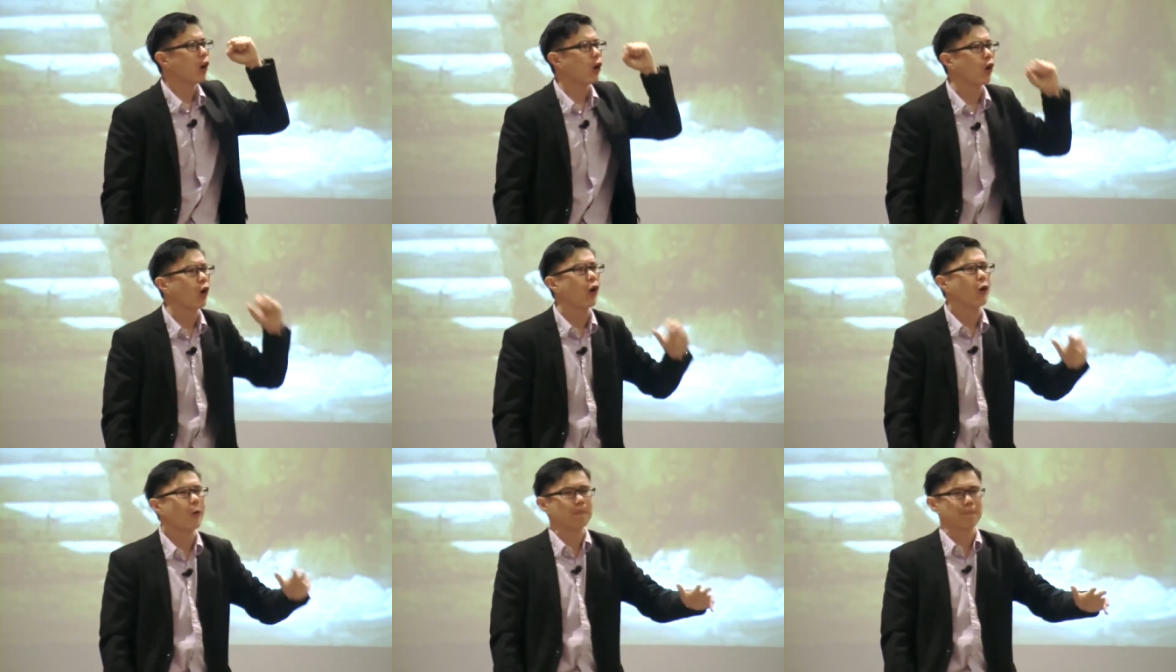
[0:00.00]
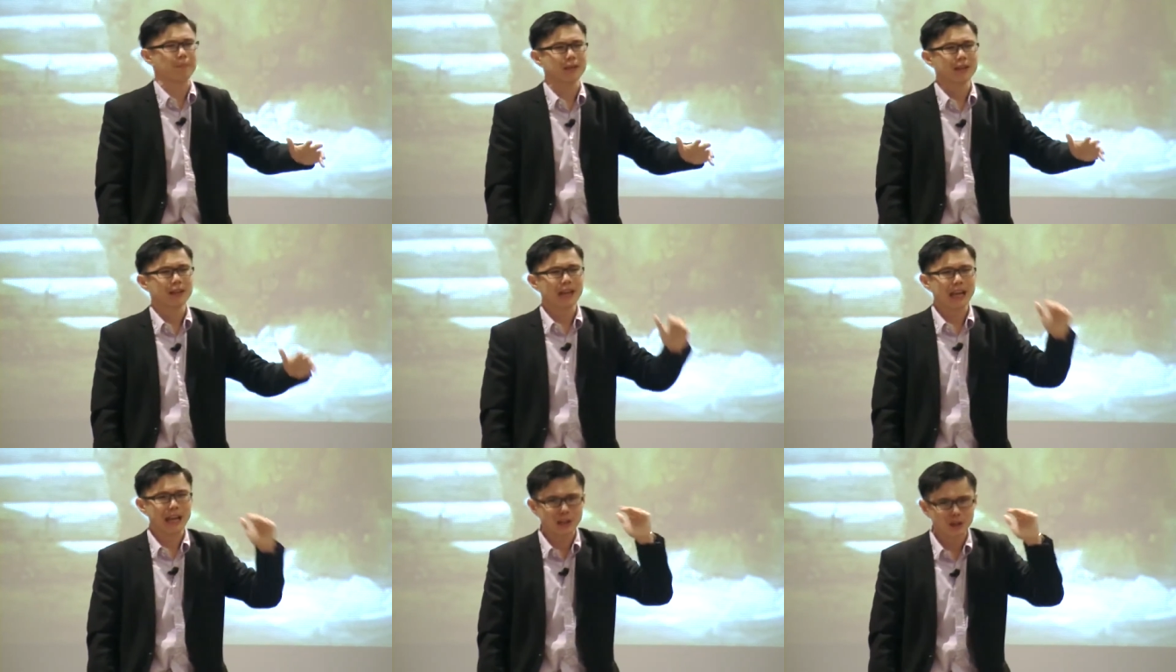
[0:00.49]
hope
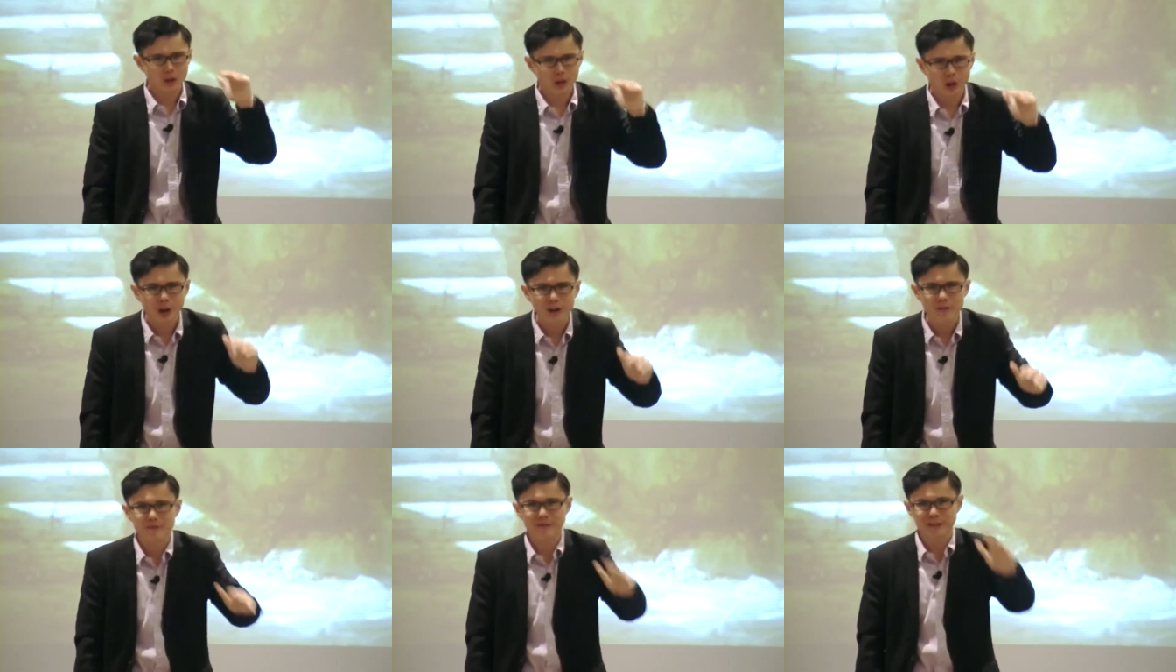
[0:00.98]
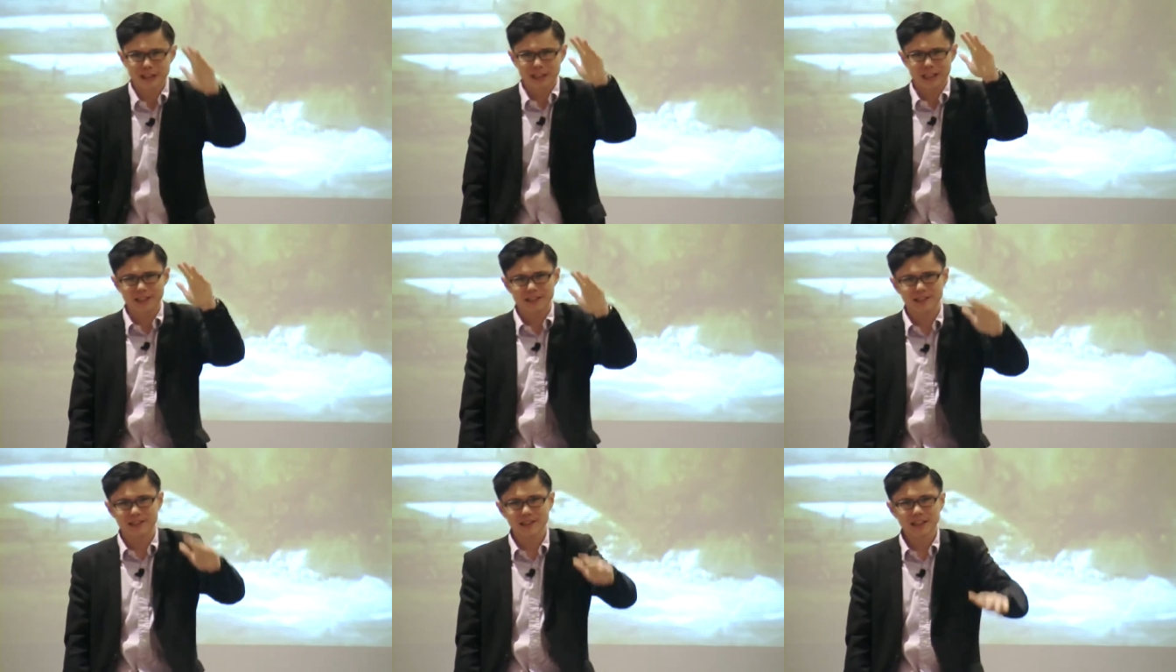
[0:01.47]
and
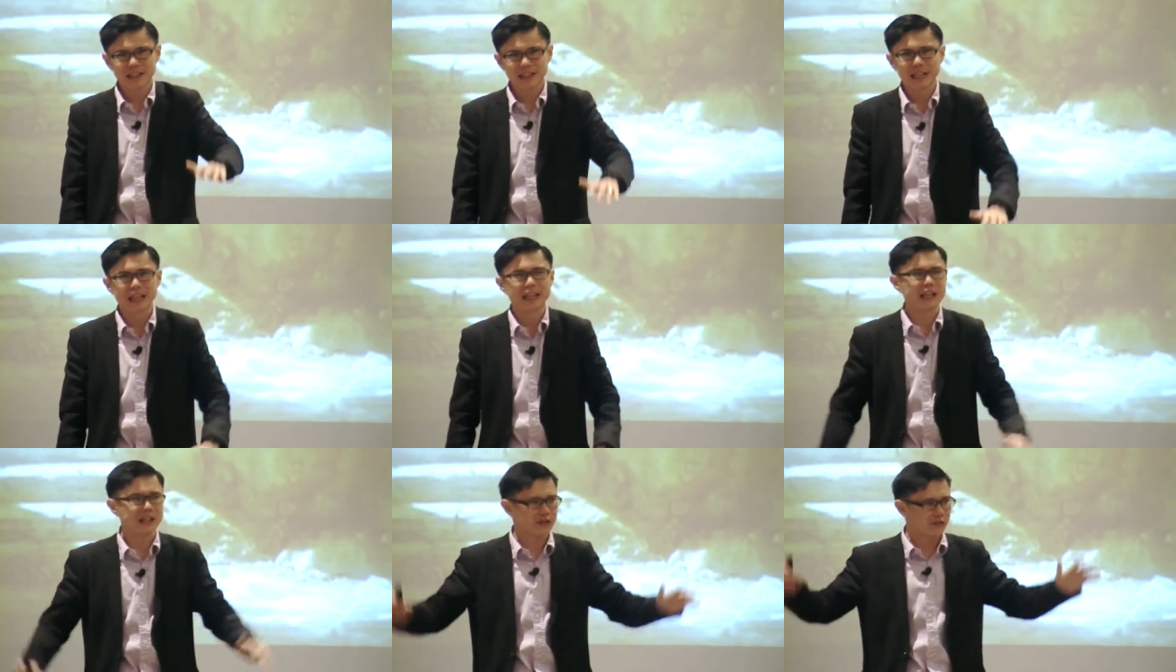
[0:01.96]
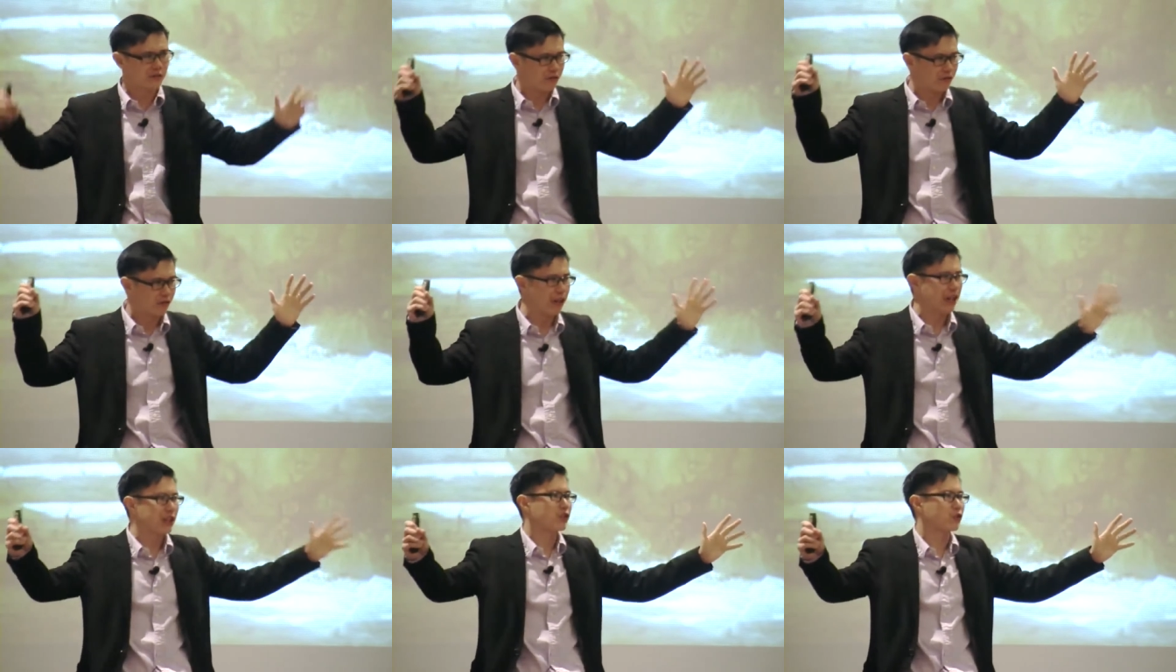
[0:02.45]
confidence in his
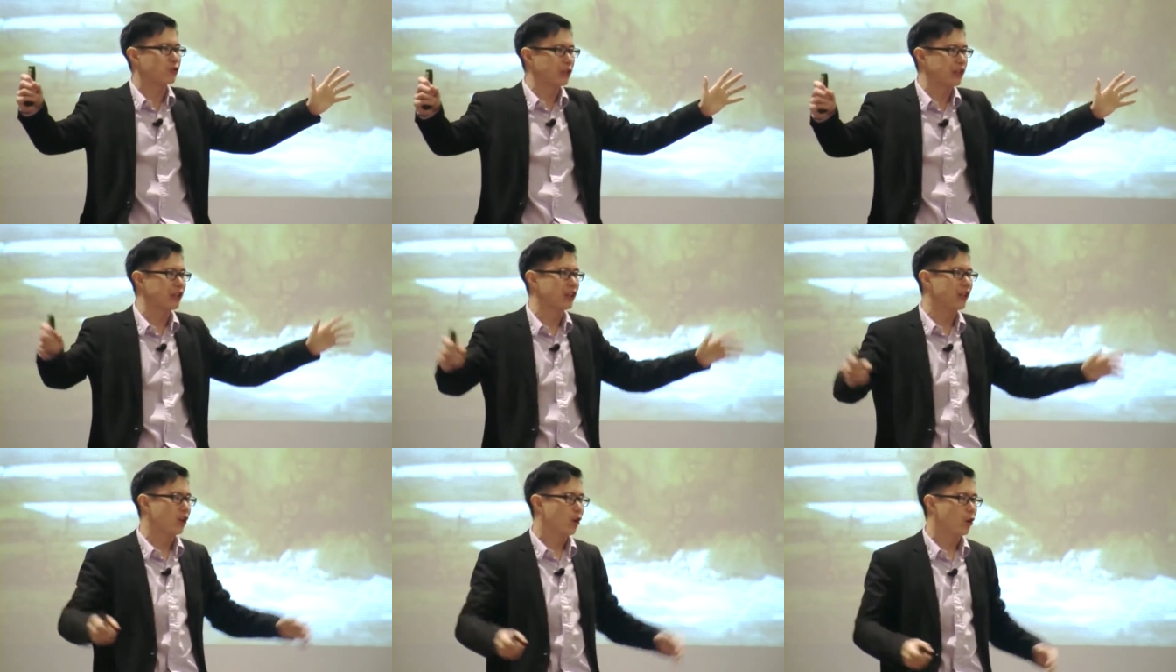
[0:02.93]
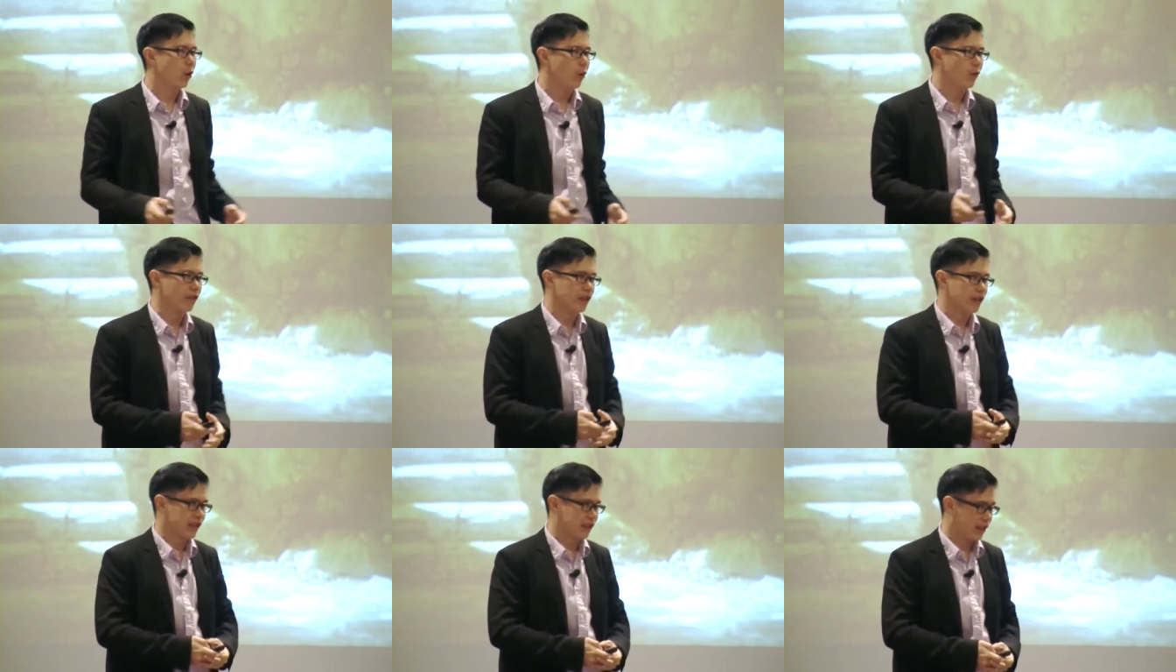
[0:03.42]
victory
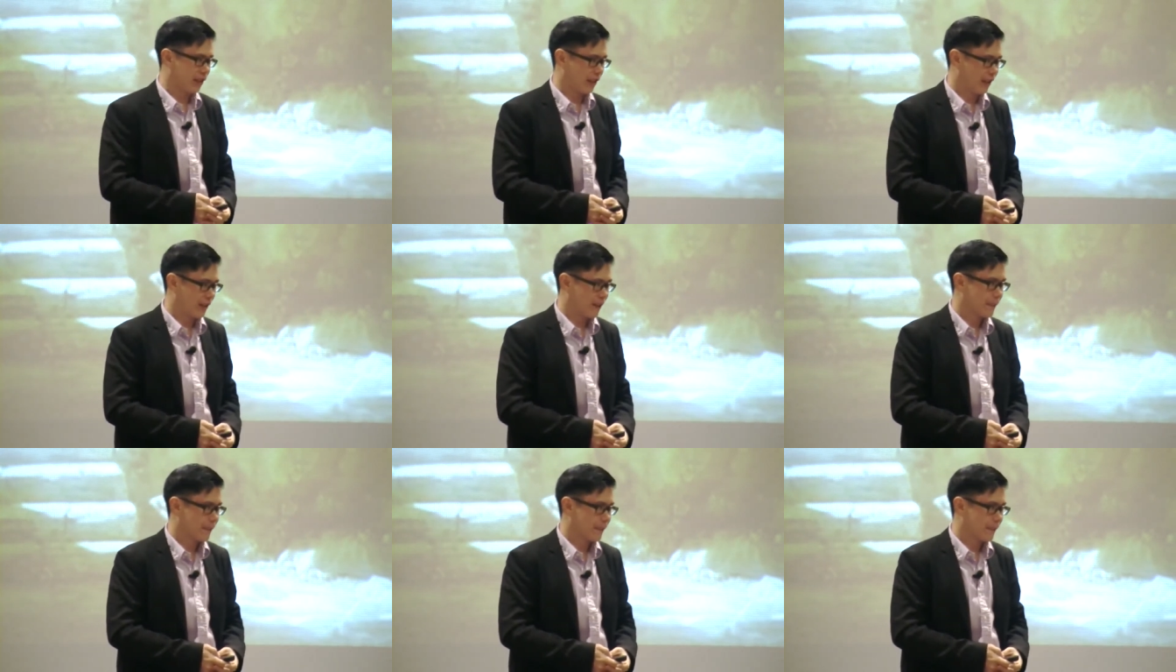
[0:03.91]
over sin.